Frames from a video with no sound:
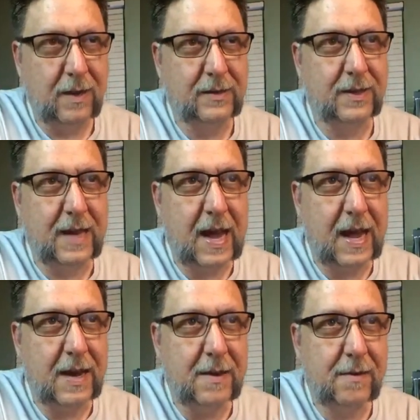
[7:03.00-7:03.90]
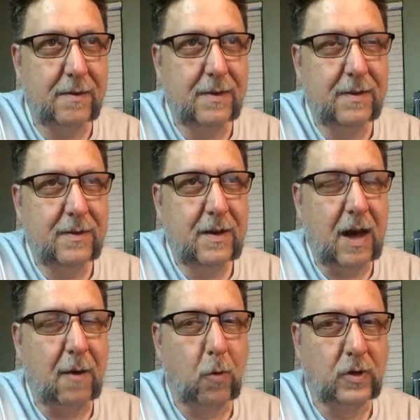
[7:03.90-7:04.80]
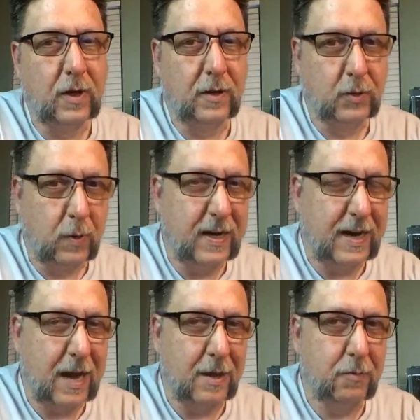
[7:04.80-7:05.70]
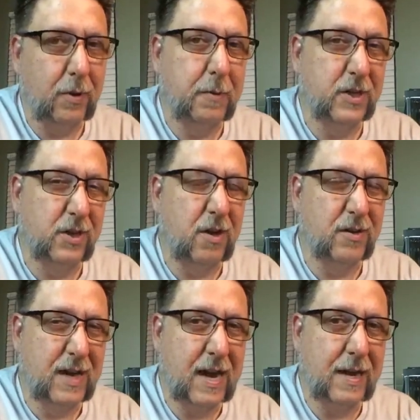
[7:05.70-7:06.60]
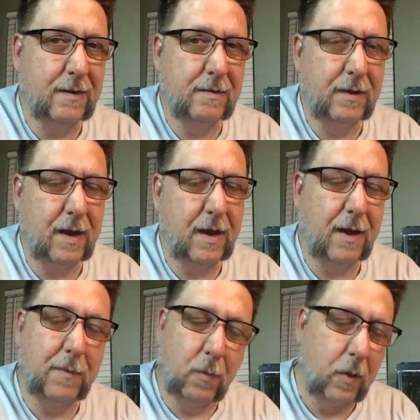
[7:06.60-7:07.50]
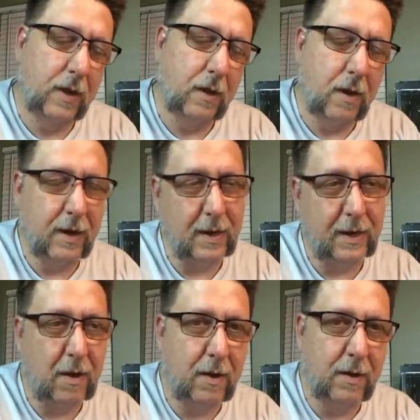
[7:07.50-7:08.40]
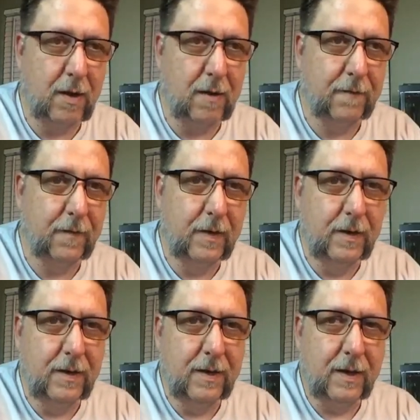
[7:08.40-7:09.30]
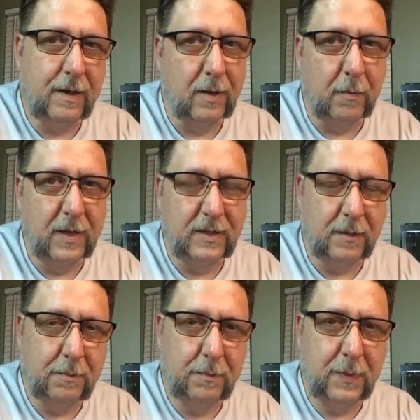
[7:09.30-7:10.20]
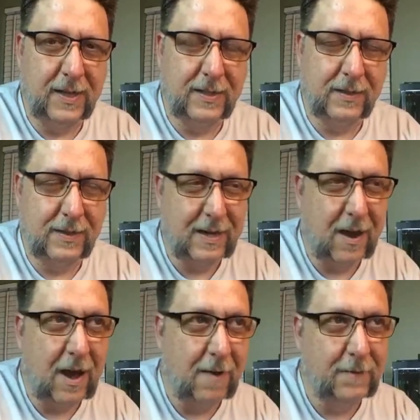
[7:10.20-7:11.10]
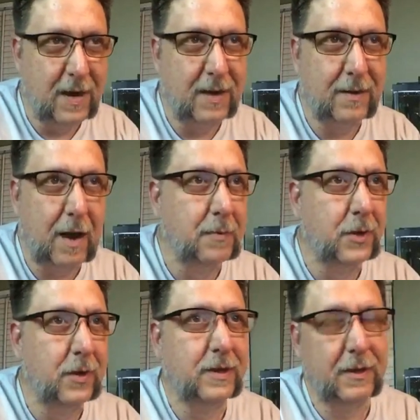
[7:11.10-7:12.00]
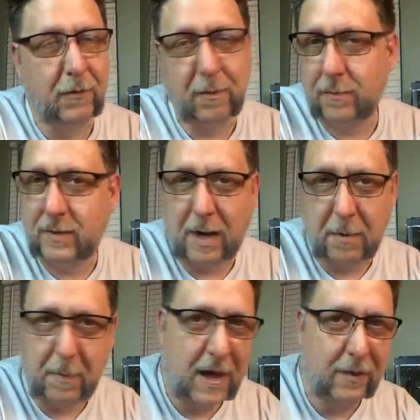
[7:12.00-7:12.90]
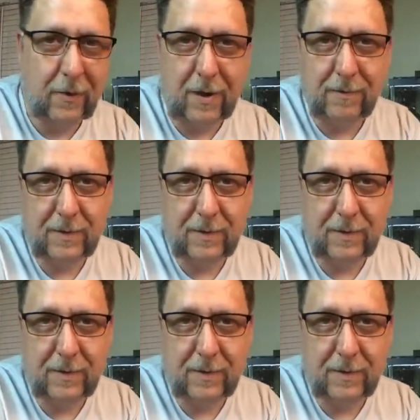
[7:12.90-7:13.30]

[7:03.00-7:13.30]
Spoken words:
today, I worked on the 20-gallon pretty much all day. I've been working on it, like, on and off, little bits and pieces. Now, I'm doing a different type of background.